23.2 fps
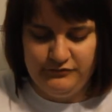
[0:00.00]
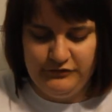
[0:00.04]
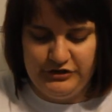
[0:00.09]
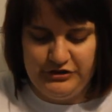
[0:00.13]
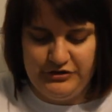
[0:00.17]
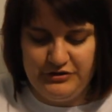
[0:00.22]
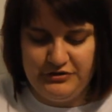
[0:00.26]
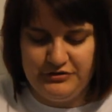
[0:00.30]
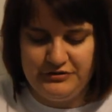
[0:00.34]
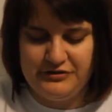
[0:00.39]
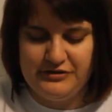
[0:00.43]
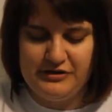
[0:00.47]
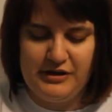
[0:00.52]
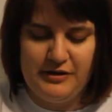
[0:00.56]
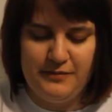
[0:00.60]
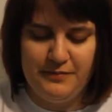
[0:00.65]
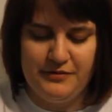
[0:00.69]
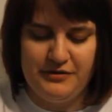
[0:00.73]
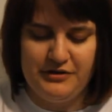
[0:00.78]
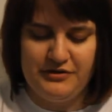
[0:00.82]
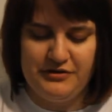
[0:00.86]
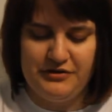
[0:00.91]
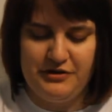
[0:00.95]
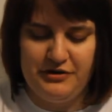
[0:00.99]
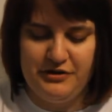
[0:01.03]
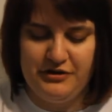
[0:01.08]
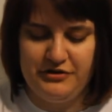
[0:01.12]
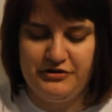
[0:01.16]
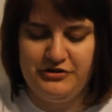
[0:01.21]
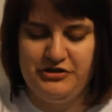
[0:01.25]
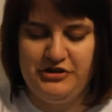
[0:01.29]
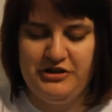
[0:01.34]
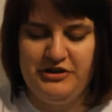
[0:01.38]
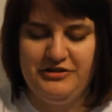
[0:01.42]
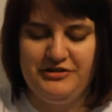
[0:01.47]
Do you sleep with your
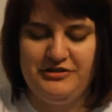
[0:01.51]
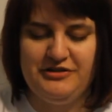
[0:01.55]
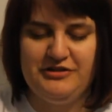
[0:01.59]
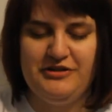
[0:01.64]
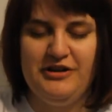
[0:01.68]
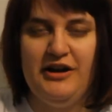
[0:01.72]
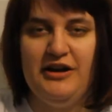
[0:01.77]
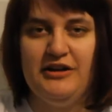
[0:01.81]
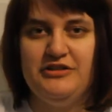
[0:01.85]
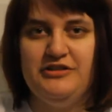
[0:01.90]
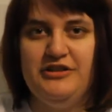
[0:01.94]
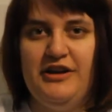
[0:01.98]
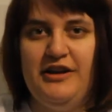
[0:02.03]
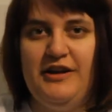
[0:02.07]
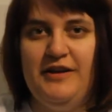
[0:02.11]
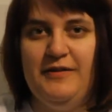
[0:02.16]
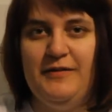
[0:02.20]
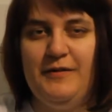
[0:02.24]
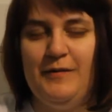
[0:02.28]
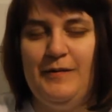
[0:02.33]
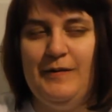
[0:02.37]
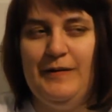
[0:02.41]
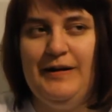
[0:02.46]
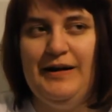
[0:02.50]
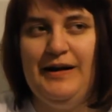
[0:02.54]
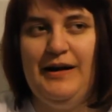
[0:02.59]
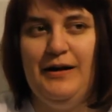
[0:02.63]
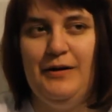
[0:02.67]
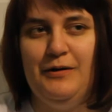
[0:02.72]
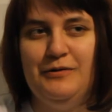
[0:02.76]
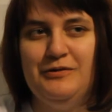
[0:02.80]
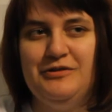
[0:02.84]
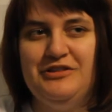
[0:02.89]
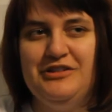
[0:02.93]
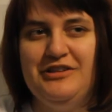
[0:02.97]
sheets tucked in or
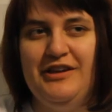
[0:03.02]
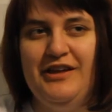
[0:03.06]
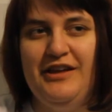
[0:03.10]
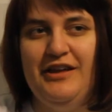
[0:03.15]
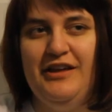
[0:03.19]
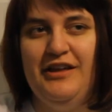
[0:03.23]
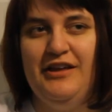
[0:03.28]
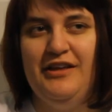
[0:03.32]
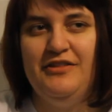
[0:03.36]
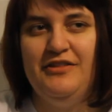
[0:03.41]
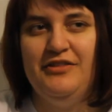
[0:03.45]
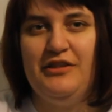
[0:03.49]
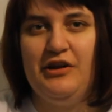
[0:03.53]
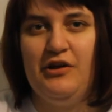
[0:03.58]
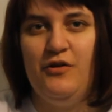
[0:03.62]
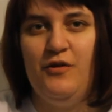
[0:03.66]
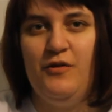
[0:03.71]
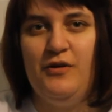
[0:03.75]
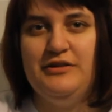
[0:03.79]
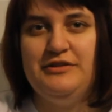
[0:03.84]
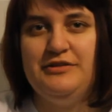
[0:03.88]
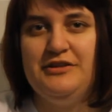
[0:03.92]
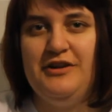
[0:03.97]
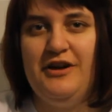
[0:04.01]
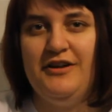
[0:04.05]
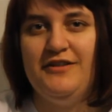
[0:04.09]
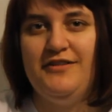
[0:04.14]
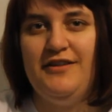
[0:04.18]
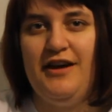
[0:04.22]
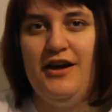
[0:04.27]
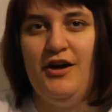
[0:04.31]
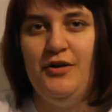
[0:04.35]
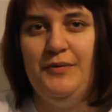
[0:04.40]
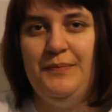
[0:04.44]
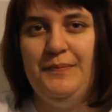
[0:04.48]
out? They're always tucked
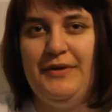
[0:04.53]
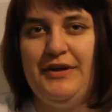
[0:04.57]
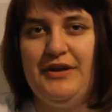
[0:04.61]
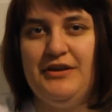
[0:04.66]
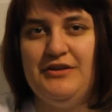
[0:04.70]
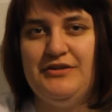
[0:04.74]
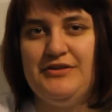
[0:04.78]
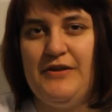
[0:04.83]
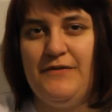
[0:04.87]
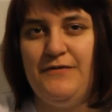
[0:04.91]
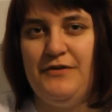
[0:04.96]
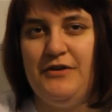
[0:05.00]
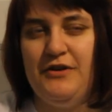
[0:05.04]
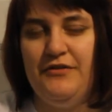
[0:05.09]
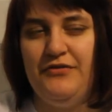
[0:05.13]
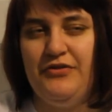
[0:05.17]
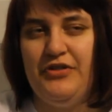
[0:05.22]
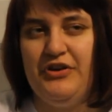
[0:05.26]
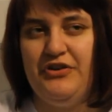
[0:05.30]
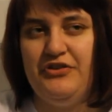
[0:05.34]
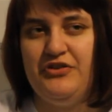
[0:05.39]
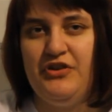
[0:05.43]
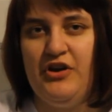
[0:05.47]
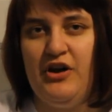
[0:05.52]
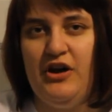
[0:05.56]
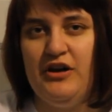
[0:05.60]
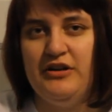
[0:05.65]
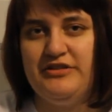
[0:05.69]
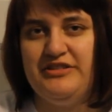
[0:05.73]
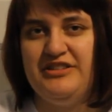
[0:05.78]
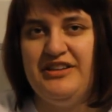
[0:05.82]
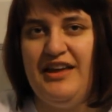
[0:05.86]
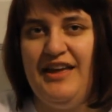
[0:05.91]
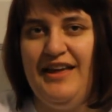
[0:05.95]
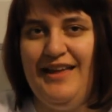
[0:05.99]
out because I feel if they're
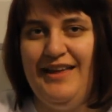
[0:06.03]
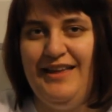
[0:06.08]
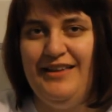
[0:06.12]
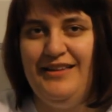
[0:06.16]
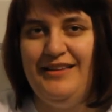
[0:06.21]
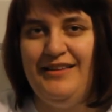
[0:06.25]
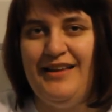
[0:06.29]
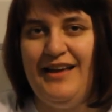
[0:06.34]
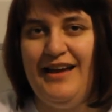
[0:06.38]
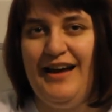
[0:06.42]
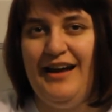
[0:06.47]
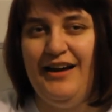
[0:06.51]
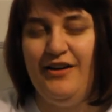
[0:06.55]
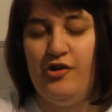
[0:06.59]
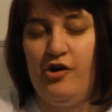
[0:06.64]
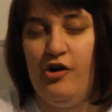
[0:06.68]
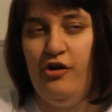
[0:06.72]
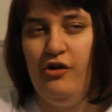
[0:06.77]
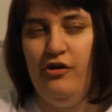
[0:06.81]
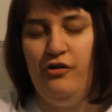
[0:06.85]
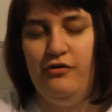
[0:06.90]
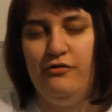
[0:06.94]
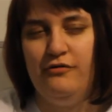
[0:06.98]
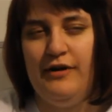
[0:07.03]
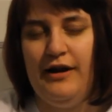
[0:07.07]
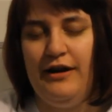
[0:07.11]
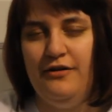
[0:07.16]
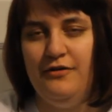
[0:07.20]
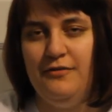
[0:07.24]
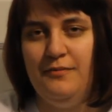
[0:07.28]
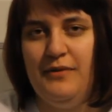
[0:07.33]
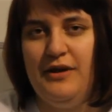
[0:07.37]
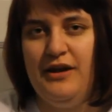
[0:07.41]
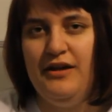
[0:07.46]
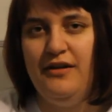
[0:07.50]
tucked in at all
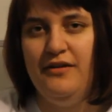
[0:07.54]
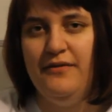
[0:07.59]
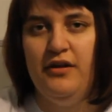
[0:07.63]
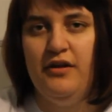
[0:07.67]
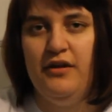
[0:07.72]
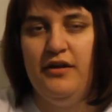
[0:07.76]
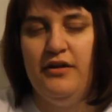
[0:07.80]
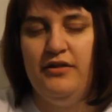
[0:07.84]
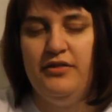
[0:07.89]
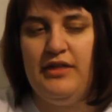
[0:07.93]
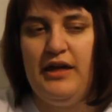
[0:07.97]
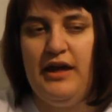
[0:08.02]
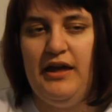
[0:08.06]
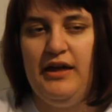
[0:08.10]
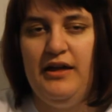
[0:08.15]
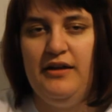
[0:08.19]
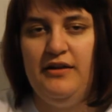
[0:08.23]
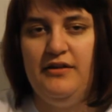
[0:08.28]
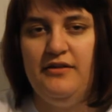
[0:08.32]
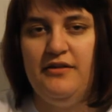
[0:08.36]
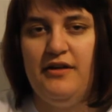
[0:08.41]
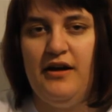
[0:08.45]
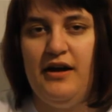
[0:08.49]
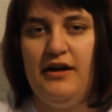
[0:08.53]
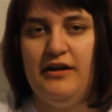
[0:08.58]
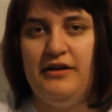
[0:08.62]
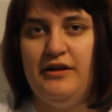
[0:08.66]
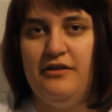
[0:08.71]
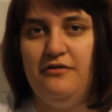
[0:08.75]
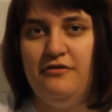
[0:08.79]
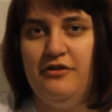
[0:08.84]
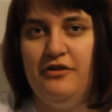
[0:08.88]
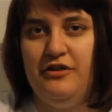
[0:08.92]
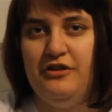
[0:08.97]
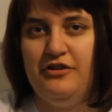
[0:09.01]
around me, then I
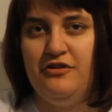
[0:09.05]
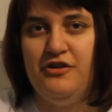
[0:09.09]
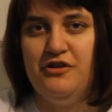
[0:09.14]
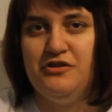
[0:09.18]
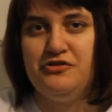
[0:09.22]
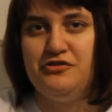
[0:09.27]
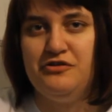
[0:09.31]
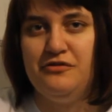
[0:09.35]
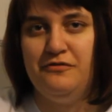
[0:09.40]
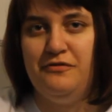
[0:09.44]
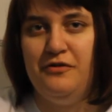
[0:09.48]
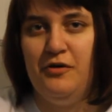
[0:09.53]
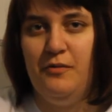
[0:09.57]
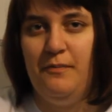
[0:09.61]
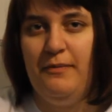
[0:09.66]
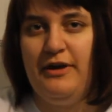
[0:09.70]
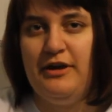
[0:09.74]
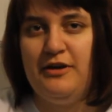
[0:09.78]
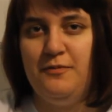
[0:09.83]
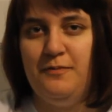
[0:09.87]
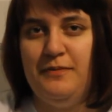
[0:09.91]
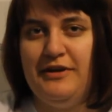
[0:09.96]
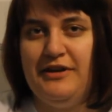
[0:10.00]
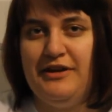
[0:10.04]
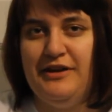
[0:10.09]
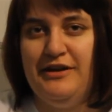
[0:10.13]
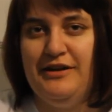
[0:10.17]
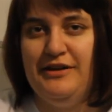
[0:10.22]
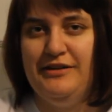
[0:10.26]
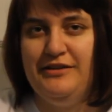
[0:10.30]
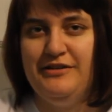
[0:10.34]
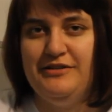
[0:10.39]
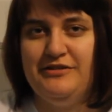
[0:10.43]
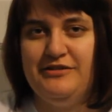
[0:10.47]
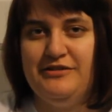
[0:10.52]
get really claustrophobic
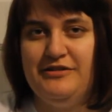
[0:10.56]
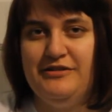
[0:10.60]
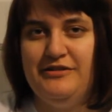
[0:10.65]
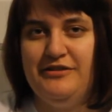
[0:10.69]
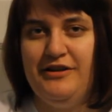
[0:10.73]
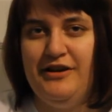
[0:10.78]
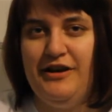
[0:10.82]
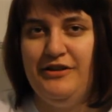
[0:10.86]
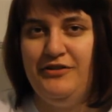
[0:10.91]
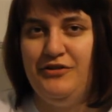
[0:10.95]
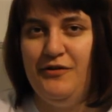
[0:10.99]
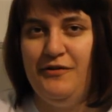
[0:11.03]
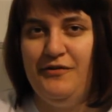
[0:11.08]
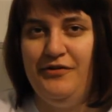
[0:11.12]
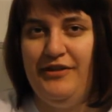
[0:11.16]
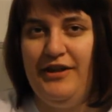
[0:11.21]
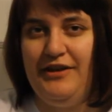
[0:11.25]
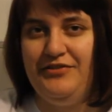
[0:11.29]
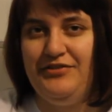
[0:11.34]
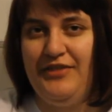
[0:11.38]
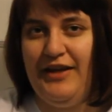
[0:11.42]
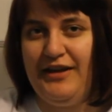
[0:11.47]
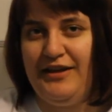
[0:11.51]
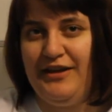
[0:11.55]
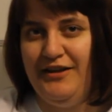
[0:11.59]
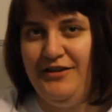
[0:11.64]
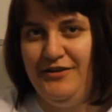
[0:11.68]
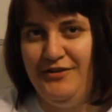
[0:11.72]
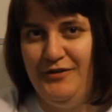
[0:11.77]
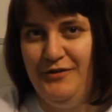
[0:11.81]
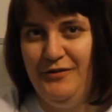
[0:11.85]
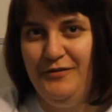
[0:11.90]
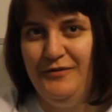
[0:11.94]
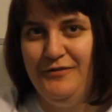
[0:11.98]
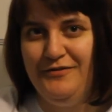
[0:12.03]
because I don't like that
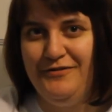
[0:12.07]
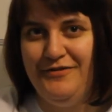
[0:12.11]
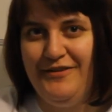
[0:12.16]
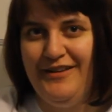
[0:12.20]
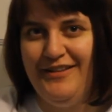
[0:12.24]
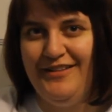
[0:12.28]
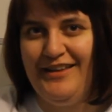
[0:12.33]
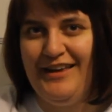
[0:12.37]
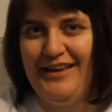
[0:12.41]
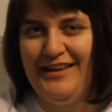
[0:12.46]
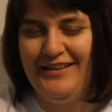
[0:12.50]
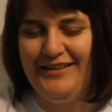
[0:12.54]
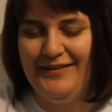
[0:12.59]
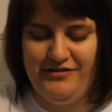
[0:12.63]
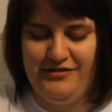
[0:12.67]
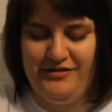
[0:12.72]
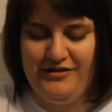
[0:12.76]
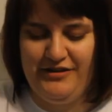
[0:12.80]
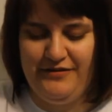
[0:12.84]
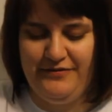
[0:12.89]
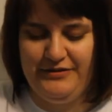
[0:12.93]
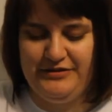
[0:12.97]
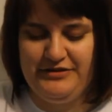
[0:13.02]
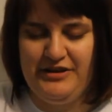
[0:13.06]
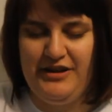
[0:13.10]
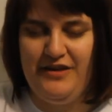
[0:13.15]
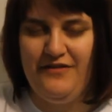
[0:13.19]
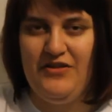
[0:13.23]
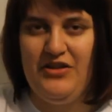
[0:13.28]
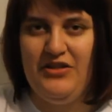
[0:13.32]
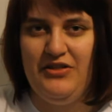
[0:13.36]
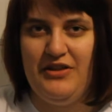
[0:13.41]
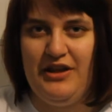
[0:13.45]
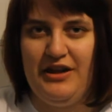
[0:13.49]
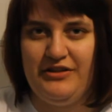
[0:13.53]
cocoon feeling. If it's
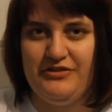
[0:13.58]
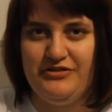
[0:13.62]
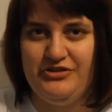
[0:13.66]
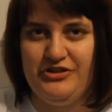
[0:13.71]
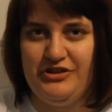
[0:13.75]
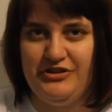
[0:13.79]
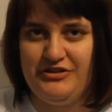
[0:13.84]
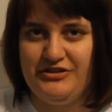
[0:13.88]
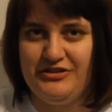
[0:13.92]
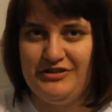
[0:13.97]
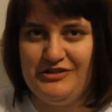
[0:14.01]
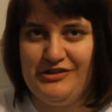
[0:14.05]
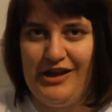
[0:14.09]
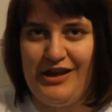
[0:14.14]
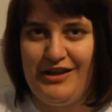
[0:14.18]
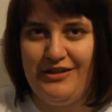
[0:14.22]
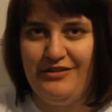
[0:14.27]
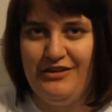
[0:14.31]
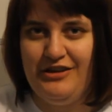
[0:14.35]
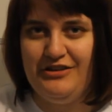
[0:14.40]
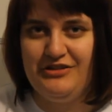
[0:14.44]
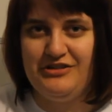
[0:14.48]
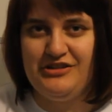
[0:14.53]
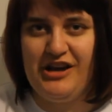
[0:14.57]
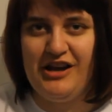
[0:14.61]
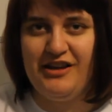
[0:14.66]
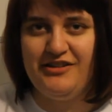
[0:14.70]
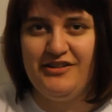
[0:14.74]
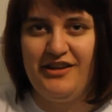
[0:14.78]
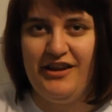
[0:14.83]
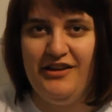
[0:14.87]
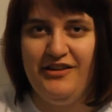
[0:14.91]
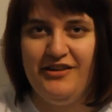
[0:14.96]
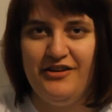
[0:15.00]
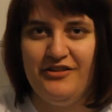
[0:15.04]
even like just slightly
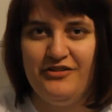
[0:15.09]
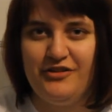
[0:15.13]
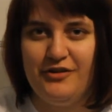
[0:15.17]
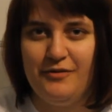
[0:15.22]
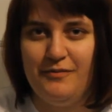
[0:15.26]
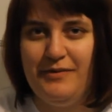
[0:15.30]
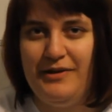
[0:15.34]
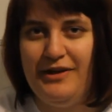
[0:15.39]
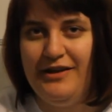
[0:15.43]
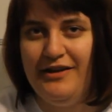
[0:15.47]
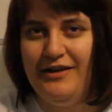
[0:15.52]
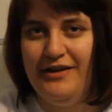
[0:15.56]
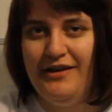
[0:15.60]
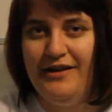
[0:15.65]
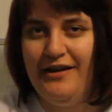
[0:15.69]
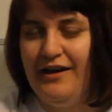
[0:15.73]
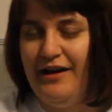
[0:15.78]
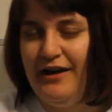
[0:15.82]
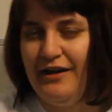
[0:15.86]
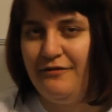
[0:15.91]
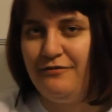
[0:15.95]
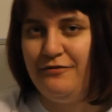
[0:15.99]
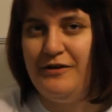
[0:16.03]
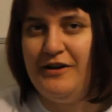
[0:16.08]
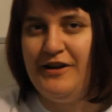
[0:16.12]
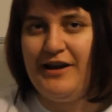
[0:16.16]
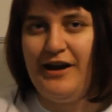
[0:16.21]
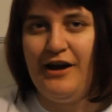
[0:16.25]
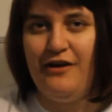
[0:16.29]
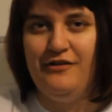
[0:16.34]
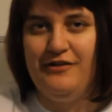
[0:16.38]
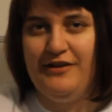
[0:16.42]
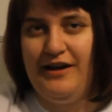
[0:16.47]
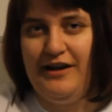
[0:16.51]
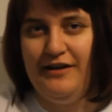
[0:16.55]
tucked in under me, I freak
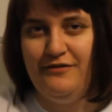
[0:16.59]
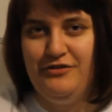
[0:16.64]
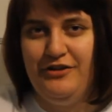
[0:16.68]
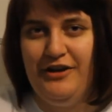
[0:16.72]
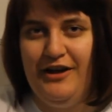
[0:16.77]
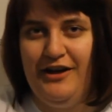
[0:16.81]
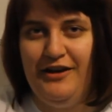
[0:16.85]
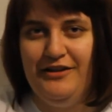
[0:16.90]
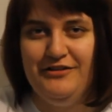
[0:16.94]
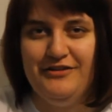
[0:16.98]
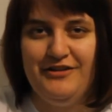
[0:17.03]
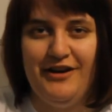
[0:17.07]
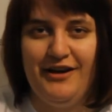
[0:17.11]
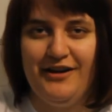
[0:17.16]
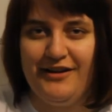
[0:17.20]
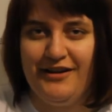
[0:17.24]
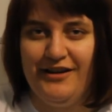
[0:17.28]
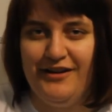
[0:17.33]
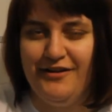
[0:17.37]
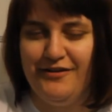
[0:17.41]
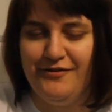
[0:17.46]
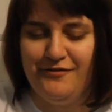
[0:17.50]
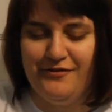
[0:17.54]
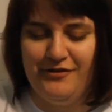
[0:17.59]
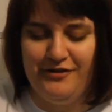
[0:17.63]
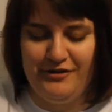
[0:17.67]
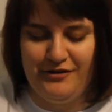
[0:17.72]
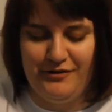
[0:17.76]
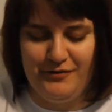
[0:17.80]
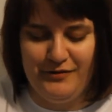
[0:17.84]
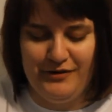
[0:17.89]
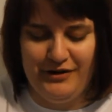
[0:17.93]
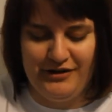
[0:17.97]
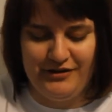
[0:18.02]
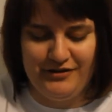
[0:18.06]
out and I have to untuck it really
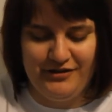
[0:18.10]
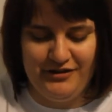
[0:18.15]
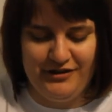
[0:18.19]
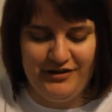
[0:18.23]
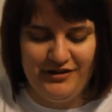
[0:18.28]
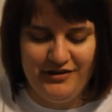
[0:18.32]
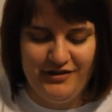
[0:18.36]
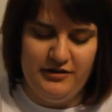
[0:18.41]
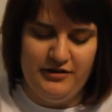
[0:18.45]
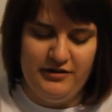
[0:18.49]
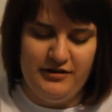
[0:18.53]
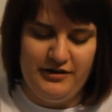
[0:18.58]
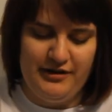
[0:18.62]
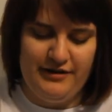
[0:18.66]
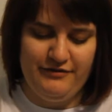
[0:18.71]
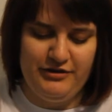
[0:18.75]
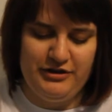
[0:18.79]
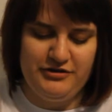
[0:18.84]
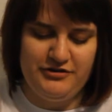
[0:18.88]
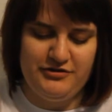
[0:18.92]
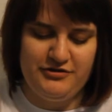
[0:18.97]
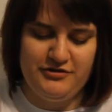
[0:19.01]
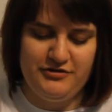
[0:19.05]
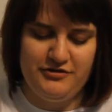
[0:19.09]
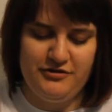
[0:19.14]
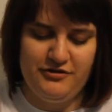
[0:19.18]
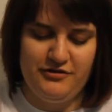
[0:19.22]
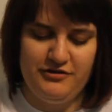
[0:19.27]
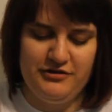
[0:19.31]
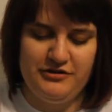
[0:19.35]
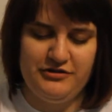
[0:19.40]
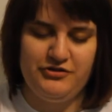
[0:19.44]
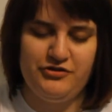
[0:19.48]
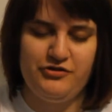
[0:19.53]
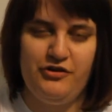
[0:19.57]
quickly. Have I
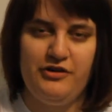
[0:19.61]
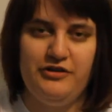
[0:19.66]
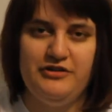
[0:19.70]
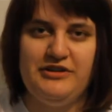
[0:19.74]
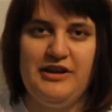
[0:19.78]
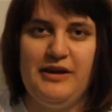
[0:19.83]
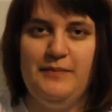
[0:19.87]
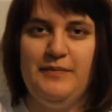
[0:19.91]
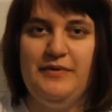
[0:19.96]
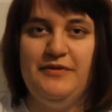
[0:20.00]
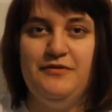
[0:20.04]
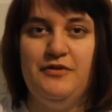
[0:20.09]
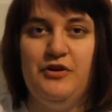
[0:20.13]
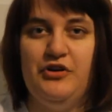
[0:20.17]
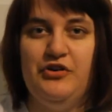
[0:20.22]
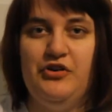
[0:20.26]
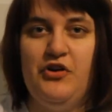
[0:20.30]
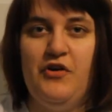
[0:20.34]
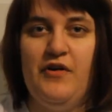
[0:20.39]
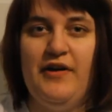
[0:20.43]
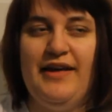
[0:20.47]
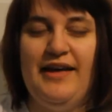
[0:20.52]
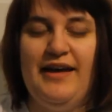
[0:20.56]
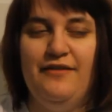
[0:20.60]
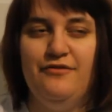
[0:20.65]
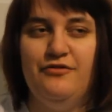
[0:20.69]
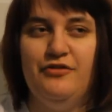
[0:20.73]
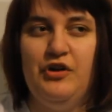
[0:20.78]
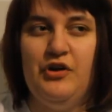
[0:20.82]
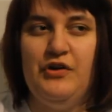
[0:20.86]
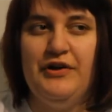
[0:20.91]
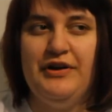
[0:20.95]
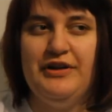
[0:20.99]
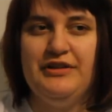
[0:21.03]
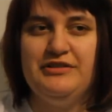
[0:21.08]
stolen a street sign before? No, I have
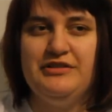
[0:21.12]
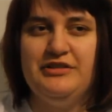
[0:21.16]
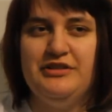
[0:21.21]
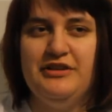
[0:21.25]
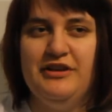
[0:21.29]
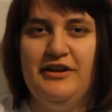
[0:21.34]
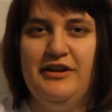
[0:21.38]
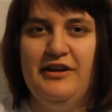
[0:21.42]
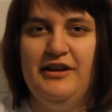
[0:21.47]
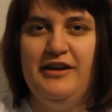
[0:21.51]
not.